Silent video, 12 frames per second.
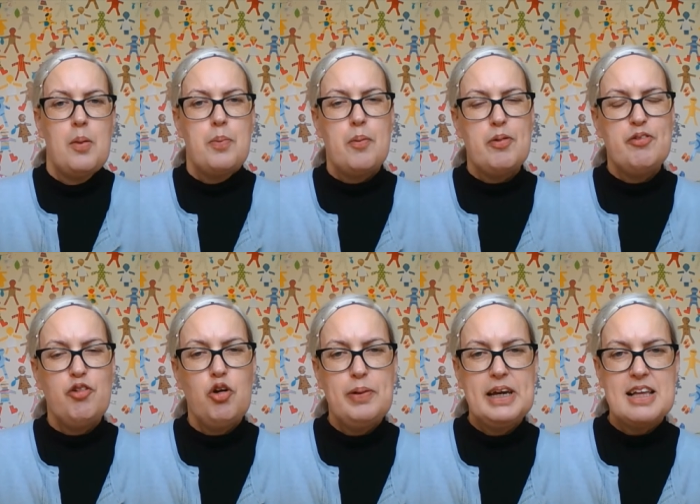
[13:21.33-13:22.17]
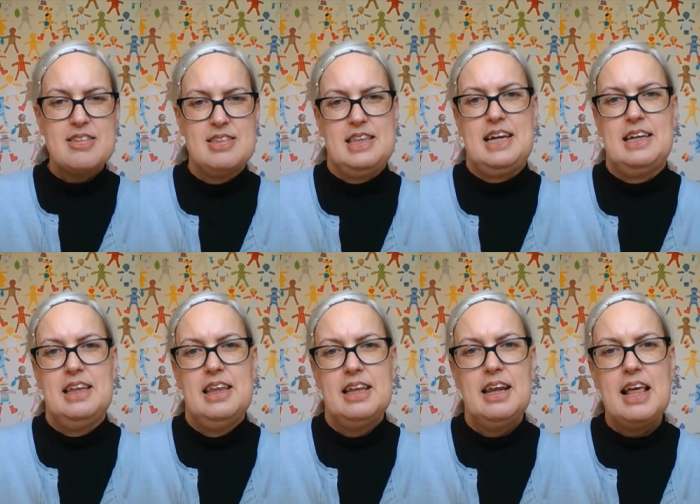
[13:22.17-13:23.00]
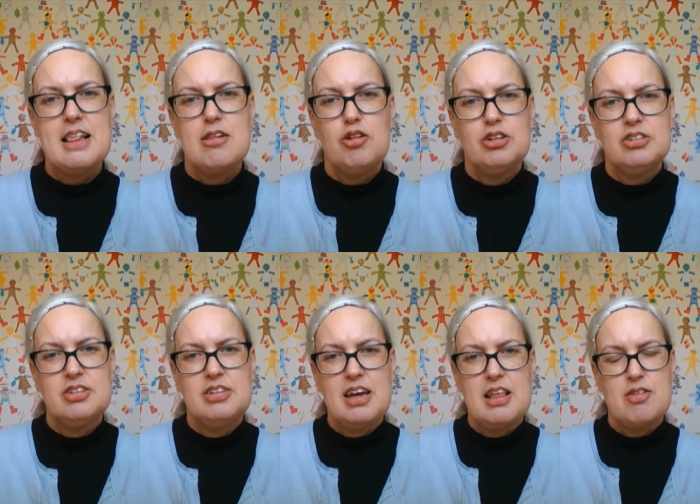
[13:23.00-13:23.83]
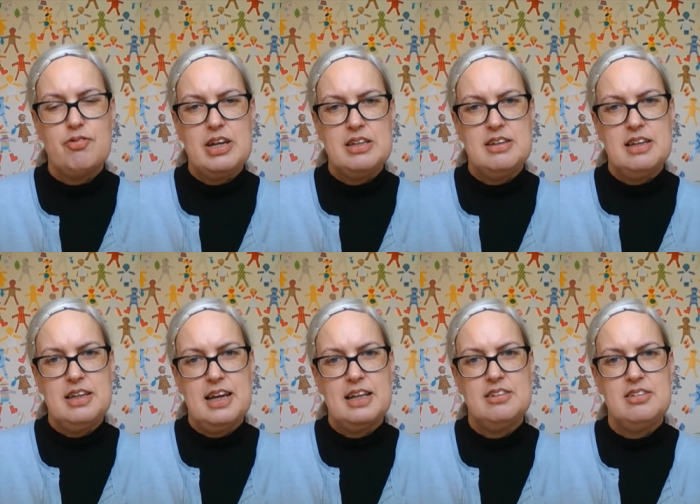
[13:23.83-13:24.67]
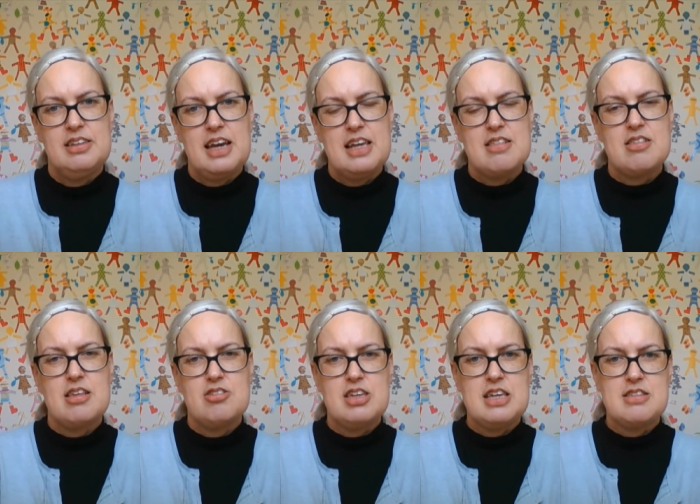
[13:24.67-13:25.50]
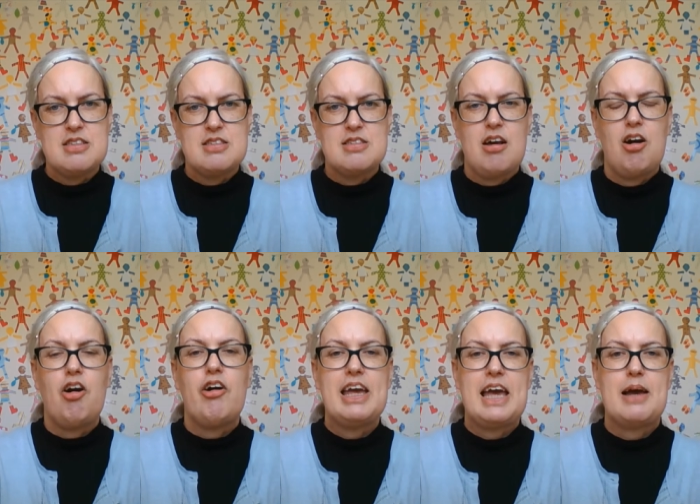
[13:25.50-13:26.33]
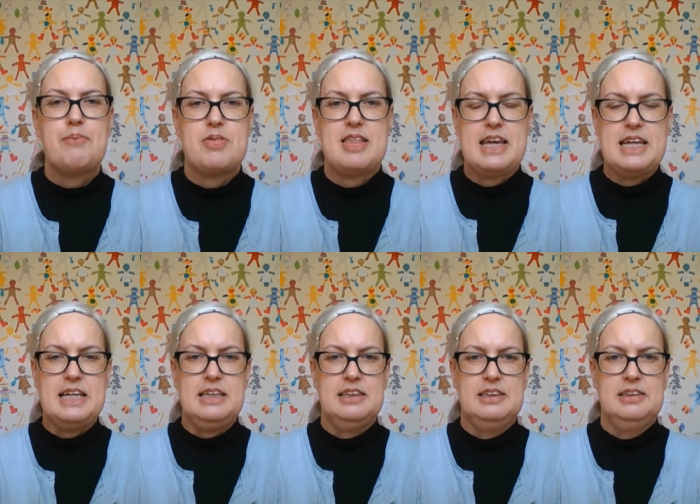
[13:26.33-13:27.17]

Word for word: But before we get to that, let's look at today's reading and today's Jesus I Am saying.